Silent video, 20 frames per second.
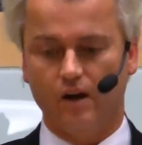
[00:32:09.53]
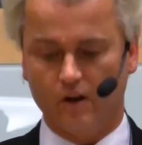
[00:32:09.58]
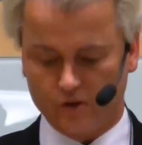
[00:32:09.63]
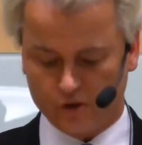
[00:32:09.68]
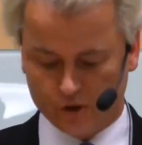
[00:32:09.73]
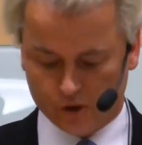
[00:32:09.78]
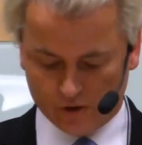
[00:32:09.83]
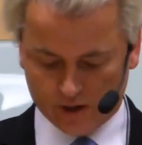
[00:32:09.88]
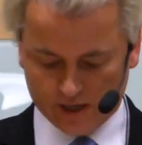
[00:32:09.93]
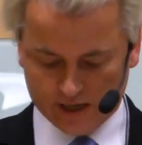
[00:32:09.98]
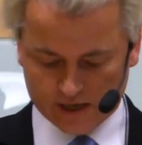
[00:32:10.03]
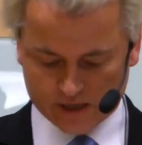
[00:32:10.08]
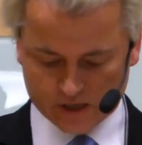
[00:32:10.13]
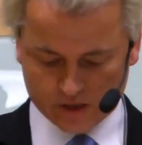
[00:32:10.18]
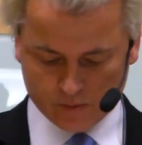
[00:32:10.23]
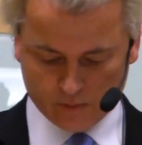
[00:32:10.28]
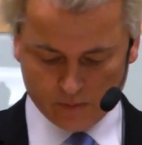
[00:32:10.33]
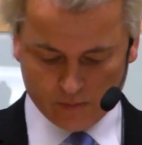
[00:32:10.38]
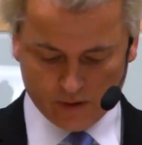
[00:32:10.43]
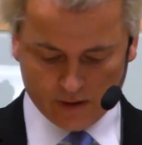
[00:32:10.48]
on
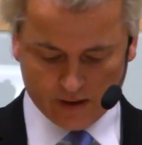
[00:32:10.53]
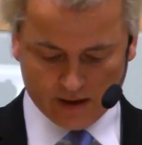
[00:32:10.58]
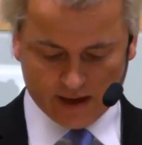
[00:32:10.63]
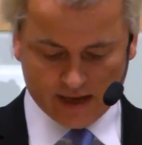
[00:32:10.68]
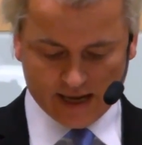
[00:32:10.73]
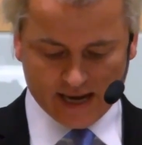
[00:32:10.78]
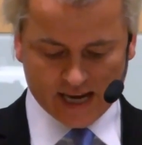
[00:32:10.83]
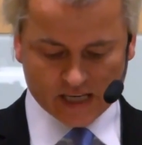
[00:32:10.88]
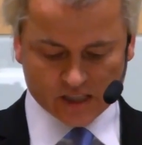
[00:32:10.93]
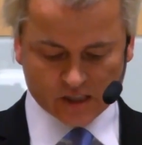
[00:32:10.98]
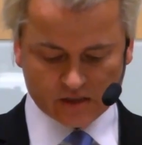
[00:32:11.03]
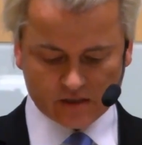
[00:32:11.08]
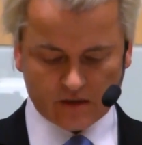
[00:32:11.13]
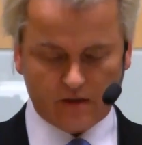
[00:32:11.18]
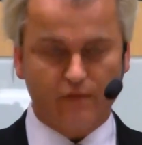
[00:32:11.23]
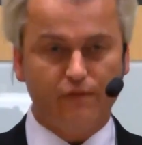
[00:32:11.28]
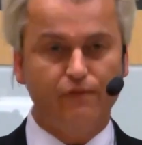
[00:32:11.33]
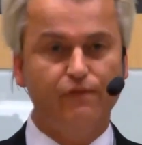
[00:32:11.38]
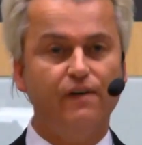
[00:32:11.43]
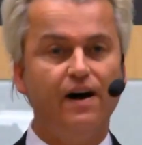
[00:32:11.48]
Judaism, is
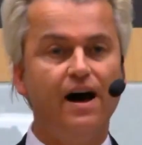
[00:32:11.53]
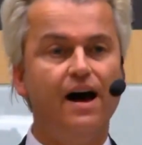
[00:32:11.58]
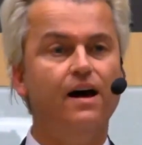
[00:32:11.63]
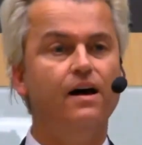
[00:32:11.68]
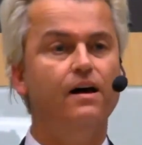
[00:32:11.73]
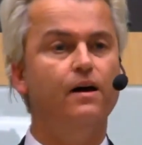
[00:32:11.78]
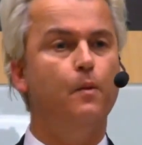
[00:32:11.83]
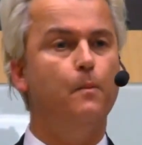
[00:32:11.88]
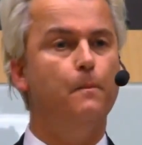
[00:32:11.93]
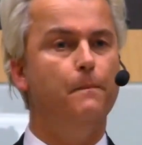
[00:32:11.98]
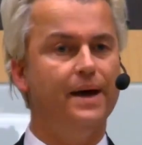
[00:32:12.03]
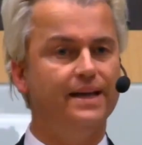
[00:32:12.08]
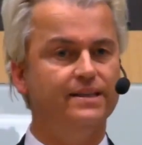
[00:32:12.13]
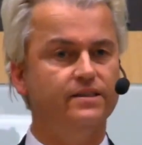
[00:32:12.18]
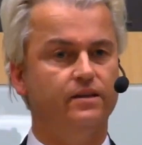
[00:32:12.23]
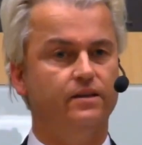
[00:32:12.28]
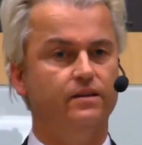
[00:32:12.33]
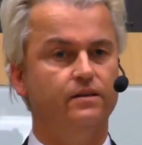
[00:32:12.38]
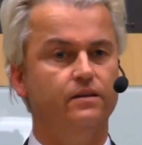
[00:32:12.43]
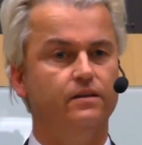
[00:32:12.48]
far
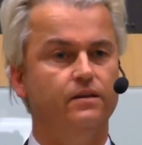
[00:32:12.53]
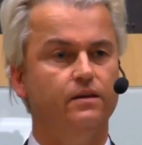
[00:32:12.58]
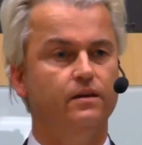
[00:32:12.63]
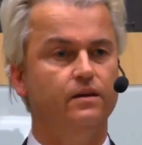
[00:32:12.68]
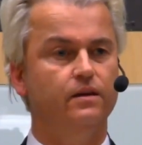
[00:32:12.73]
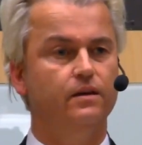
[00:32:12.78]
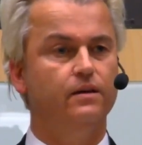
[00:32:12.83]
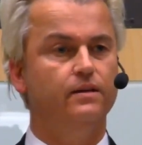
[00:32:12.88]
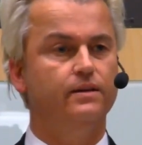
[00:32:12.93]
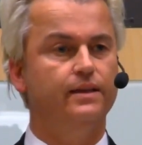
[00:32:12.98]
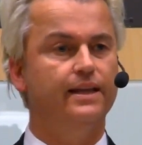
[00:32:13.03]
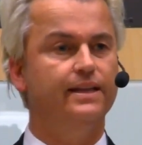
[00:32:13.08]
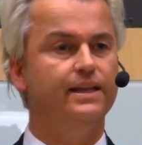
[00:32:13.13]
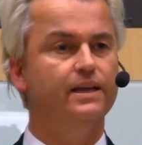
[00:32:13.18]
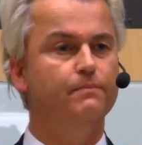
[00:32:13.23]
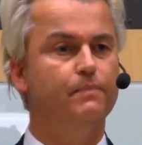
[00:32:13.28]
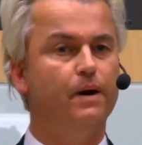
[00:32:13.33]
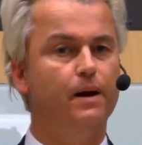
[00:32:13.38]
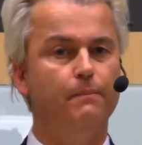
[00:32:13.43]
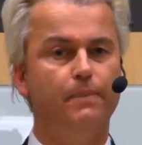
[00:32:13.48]
better than
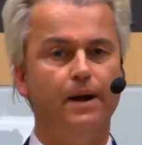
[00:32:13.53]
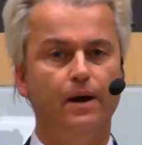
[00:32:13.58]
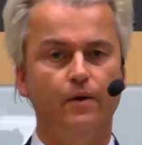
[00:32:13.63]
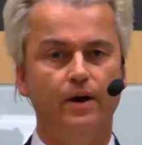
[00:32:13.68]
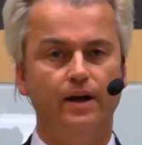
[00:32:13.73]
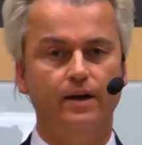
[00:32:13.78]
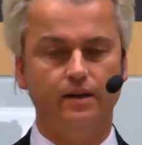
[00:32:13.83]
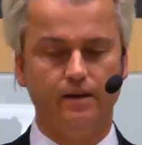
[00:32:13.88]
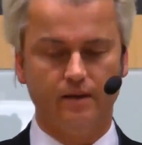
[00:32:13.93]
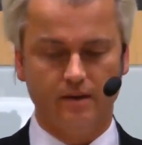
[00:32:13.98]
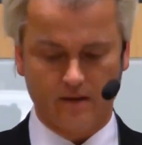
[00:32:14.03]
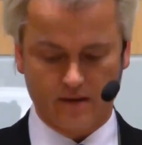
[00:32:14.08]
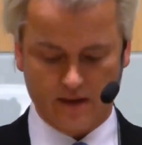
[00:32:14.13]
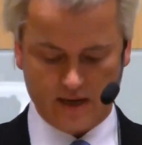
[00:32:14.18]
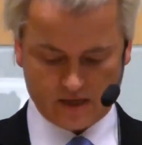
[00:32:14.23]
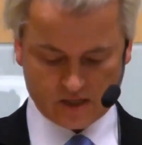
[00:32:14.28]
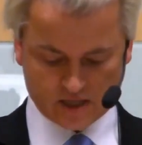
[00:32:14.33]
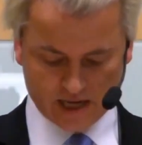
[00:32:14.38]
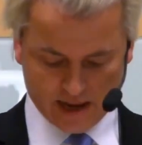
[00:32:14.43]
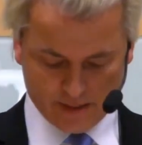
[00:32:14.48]
the barbaric
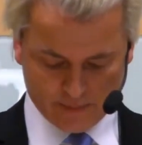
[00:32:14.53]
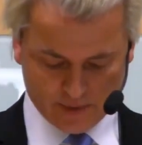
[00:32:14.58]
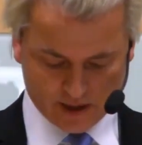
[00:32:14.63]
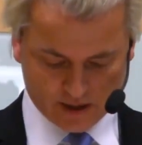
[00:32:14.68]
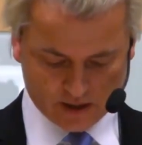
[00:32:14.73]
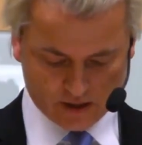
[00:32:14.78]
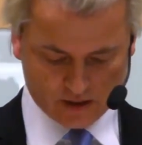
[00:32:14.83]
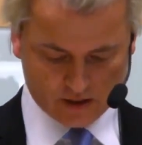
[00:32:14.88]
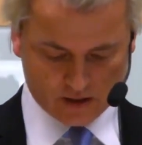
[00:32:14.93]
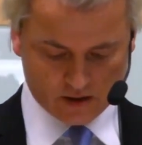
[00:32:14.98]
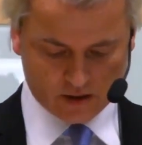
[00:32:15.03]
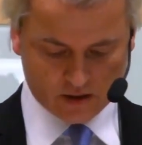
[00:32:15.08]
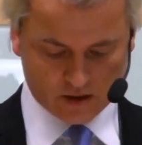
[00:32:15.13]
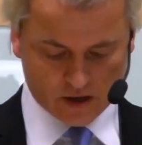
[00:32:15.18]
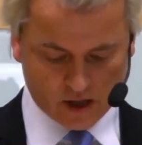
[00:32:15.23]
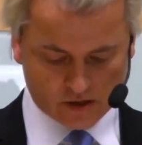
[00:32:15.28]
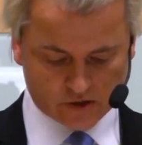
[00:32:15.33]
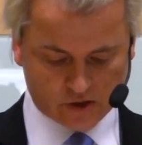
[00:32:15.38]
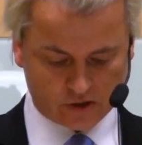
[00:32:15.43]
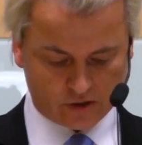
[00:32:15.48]
Islamic
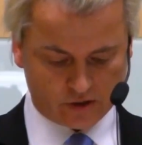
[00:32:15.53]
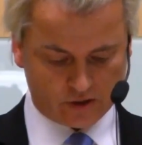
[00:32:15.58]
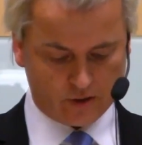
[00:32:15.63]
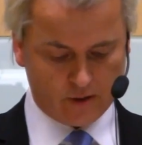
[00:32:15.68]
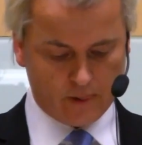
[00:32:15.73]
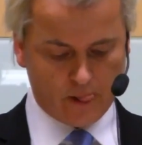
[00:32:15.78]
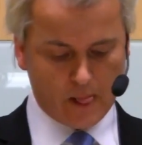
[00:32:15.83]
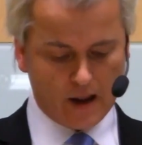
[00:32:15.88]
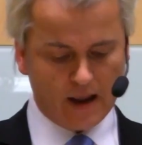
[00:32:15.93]
culture.